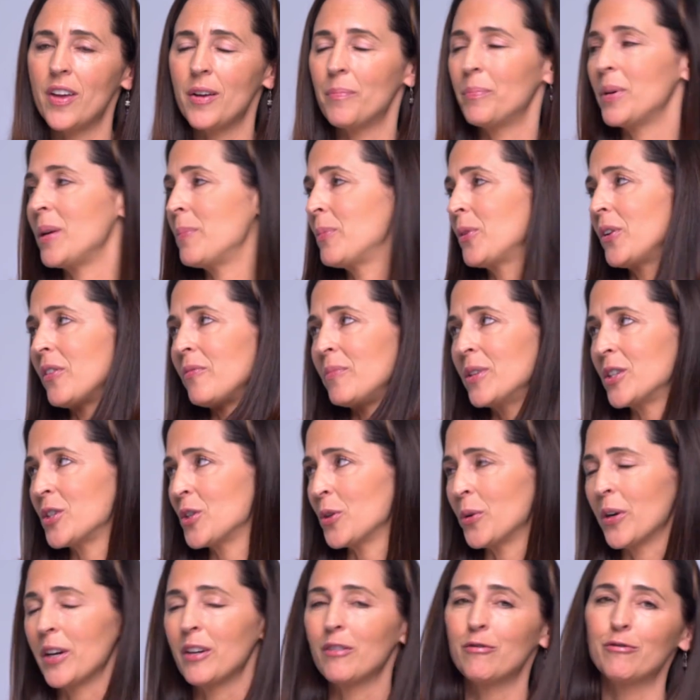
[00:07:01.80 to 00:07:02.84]
that people have been
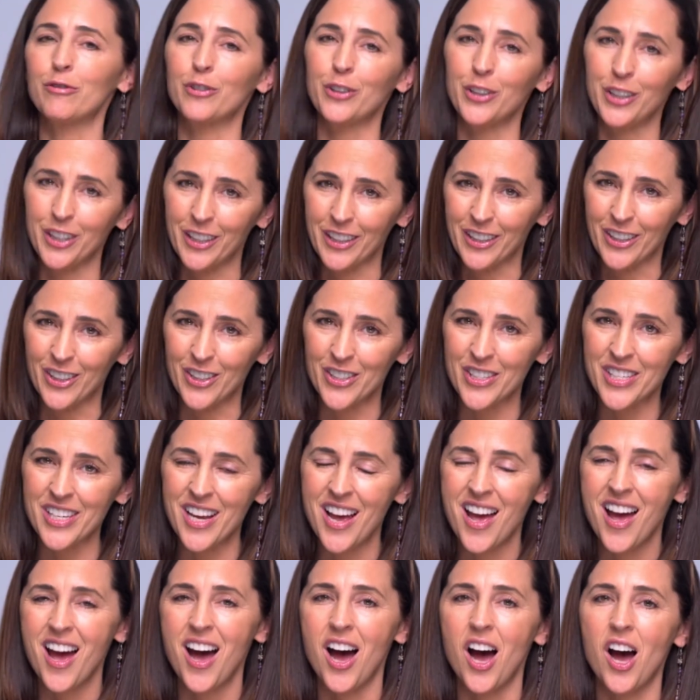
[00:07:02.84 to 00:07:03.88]
doing for years,
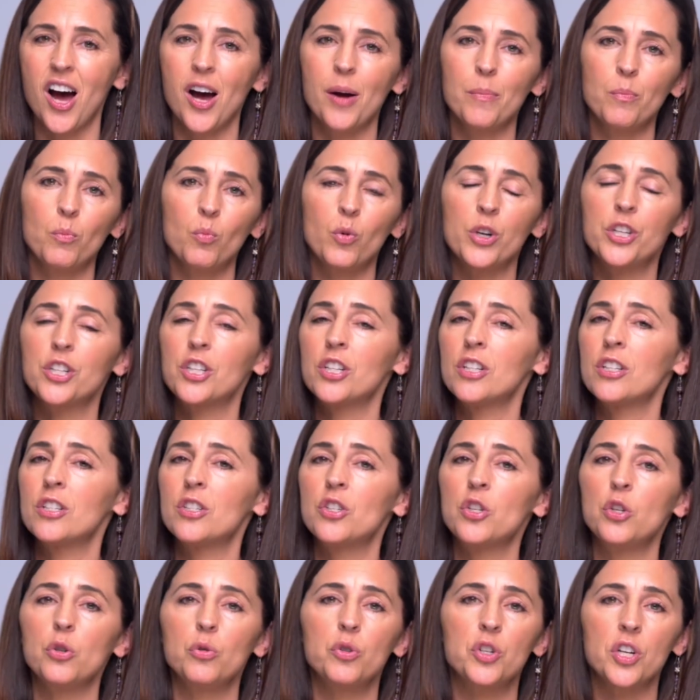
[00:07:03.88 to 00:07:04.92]
um, which
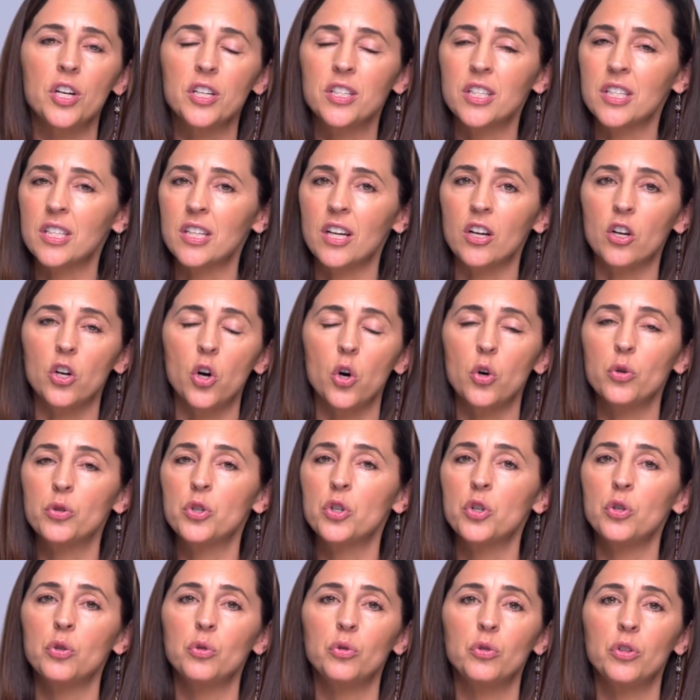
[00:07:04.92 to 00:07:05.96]
is you just go
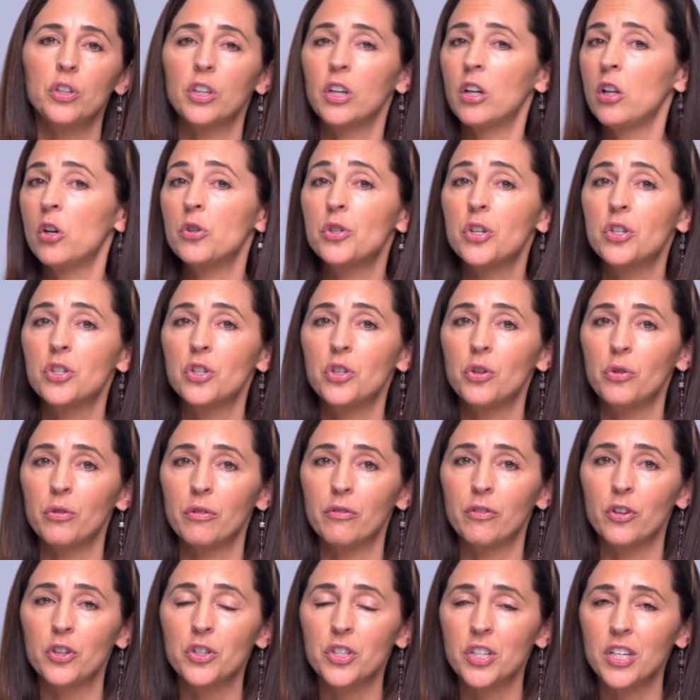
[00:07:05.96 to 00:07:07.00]
to the closest
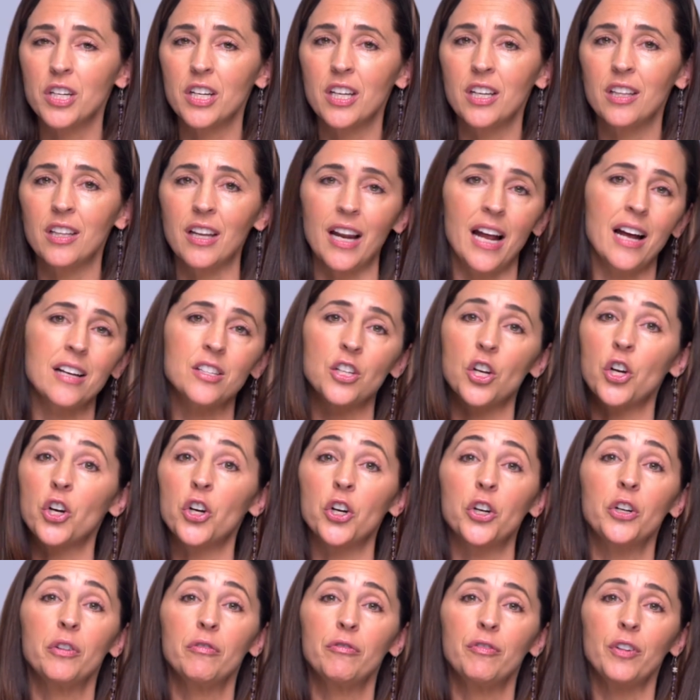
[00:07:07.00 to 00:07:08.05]
university that has a
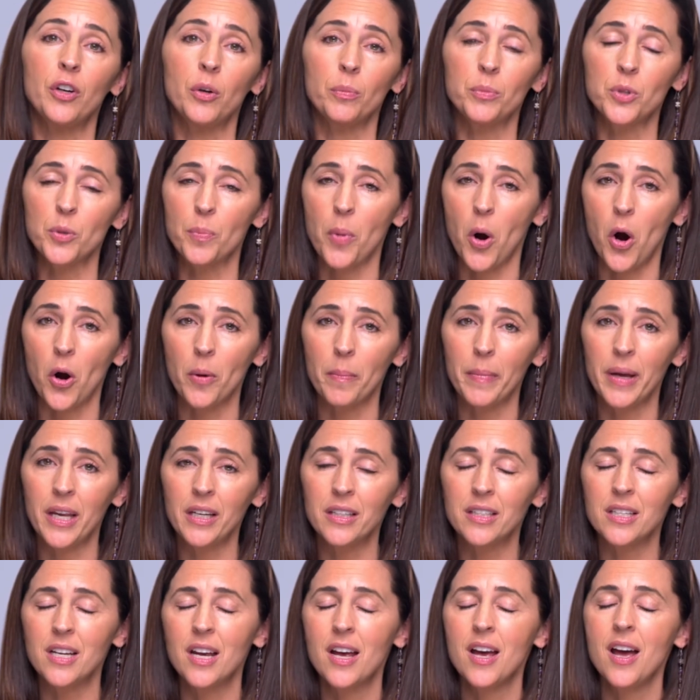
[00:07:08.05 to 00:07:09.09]
good film
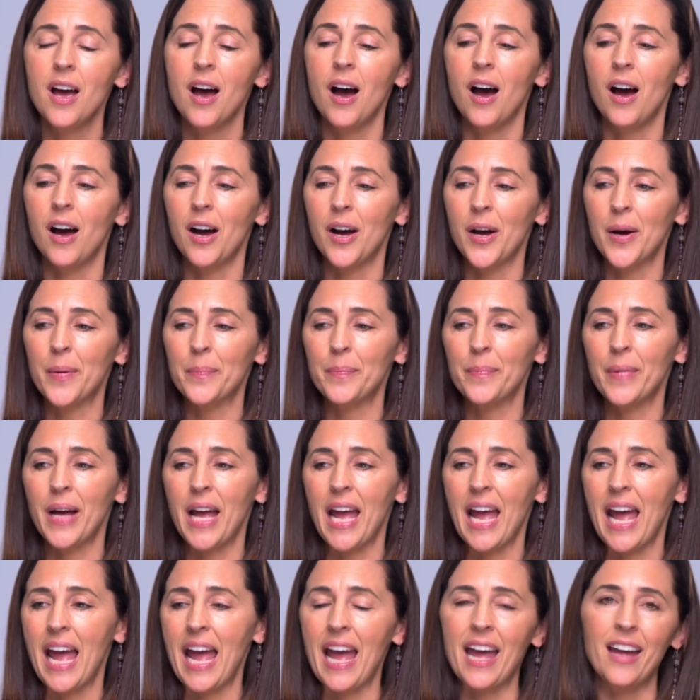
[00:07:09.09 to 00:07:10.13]
department, um,
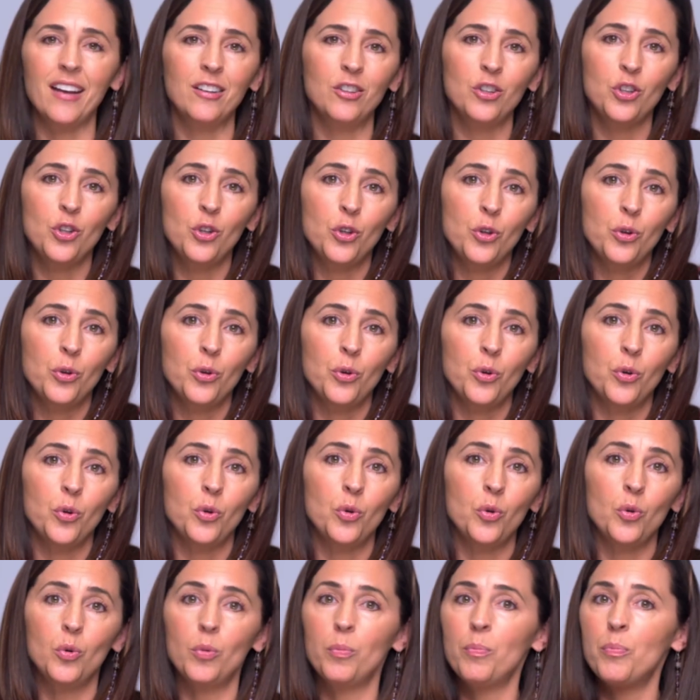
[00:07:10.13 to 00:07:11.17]
and
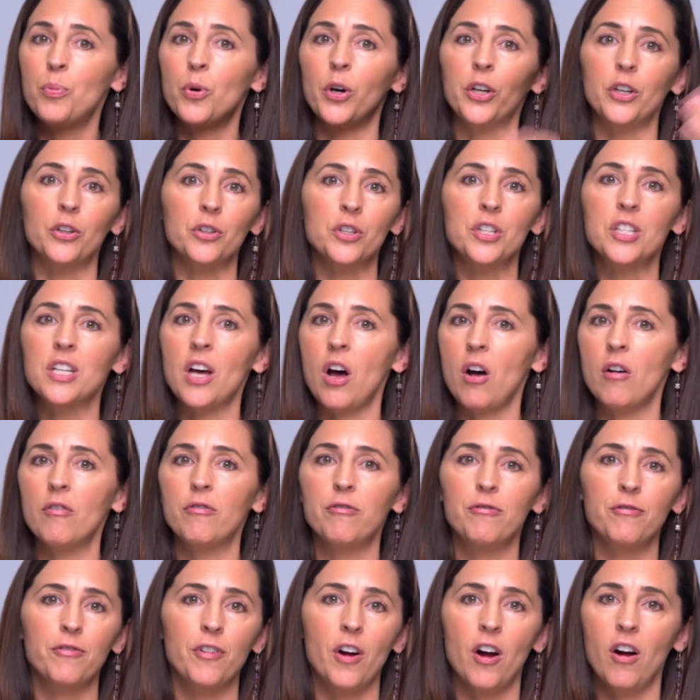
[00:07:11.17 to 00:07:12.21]
you put
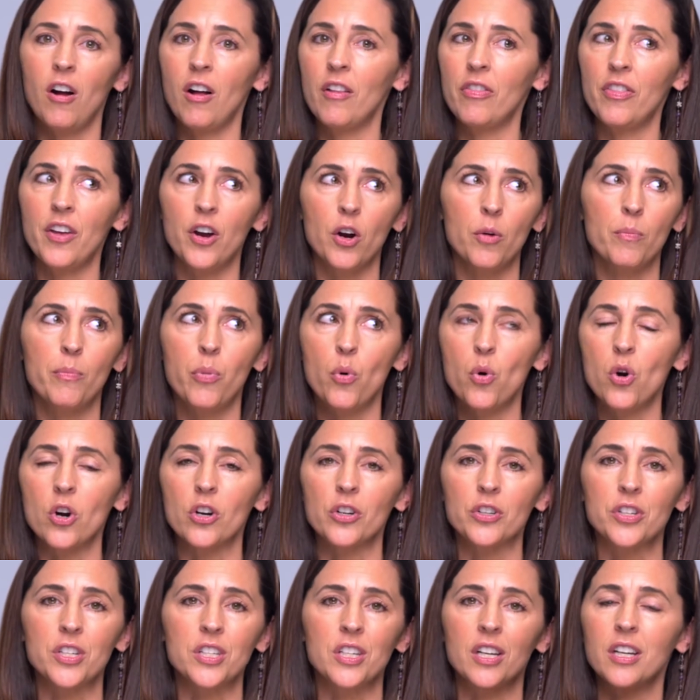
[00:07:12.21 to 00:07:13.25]
yourself on their
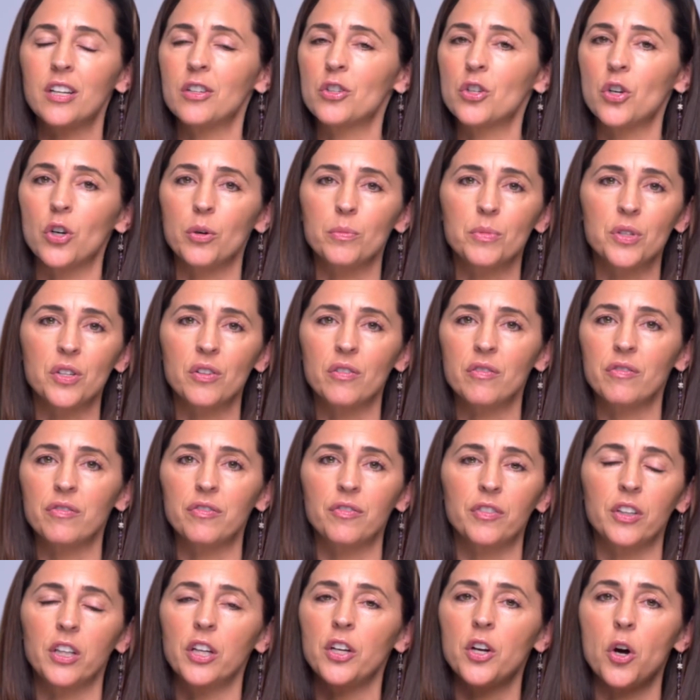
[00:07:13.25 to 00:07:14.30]
boards in terms of,
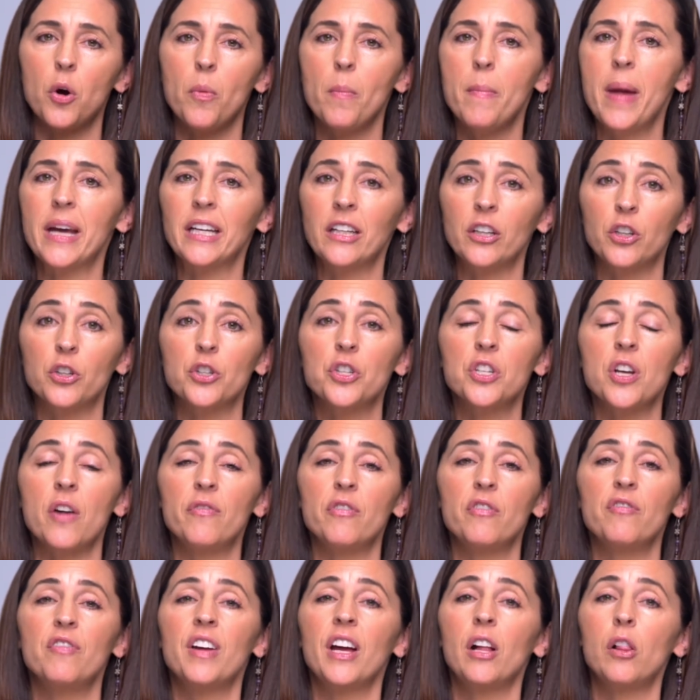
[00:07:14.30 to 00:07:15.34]
you know, making
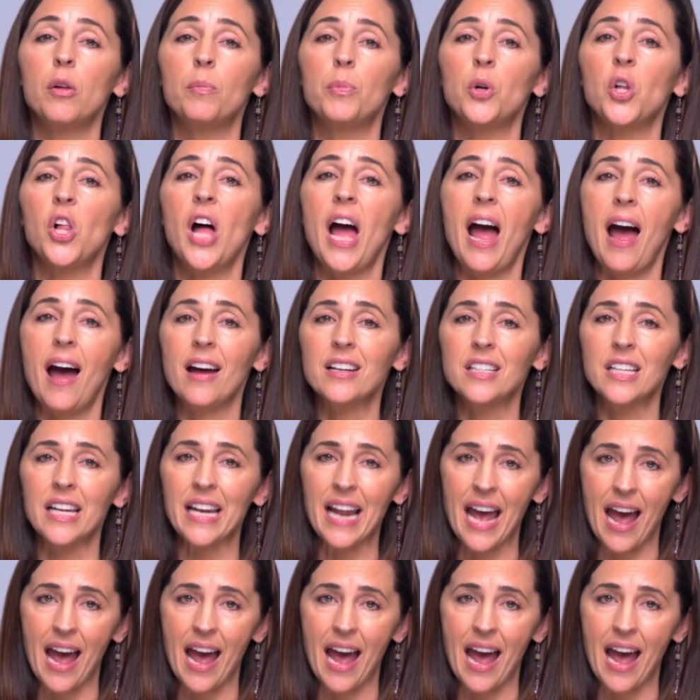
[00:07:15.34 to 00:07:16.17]
yourself available as an